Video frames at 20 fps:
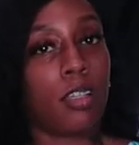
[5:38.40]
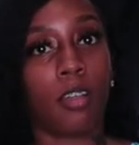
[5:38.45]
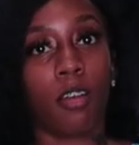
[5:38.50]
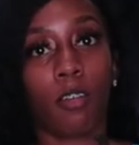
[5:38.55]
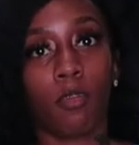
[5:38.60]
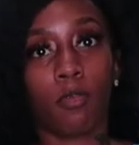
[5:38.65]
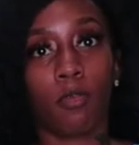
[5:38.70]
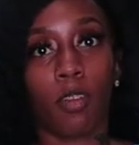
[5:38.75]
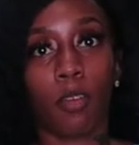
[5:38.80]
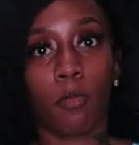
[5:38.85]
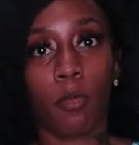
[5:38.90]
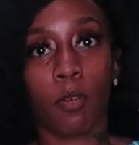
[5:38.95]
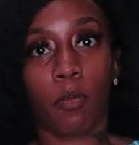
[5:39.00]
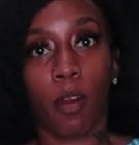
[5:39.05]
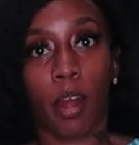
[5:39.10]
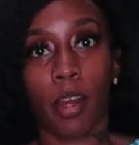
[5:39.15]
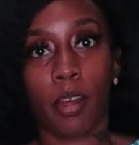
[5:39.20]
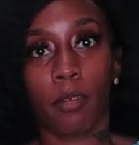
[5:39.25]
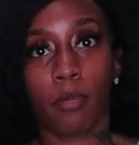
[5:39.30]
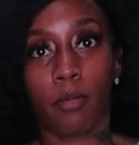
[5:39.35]
it don't fit me
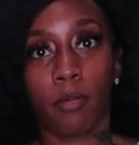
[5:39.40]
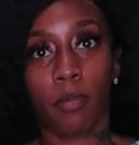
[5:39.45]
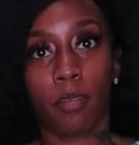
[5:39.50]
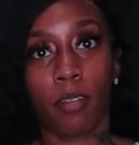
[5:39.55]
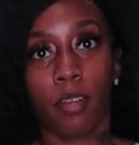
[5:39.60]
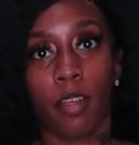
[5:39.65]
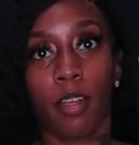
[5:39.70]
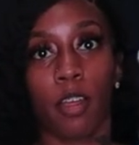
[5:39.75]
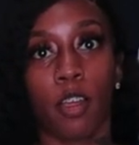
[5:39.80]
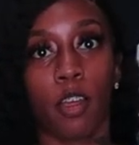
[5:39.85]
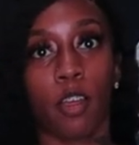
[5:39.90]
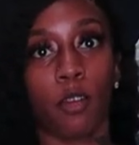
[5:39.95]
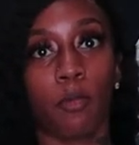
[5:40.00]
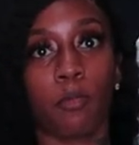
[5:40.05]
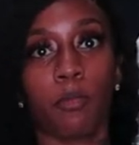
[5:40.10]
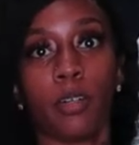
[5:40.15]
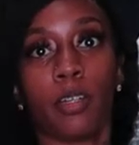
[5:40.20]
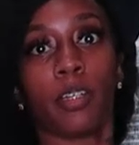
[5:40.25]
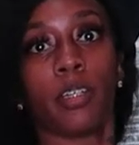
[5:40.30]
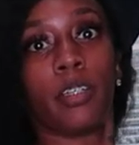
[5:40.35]
right.
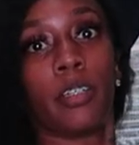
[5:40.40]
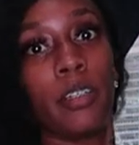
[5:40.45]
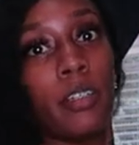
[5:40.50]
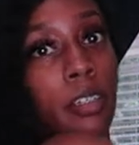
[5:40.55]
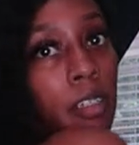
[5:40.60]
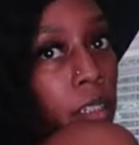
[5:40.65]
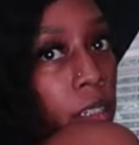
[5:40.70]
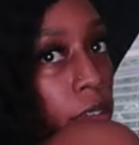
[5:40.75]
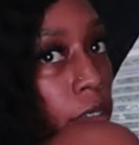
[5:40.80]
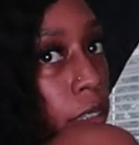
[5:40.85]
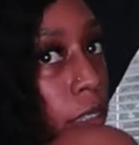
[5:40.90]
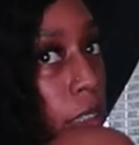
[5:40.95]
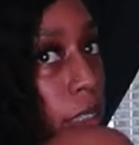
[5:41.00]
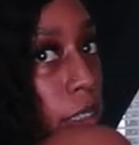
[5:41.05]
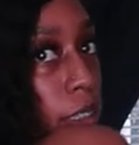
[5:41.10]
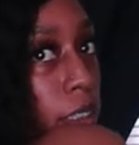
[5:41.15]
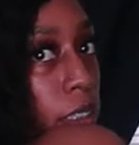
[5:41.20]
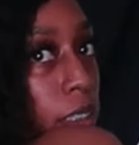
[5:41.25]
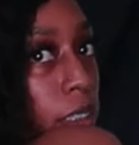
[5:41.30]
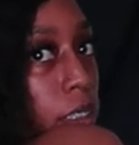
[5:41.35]
But
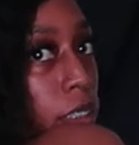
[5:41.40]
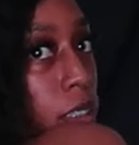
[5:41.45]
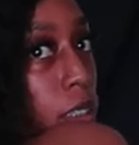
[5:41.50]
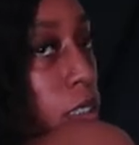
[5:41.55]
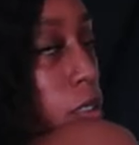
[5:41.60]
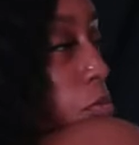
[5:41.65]
this is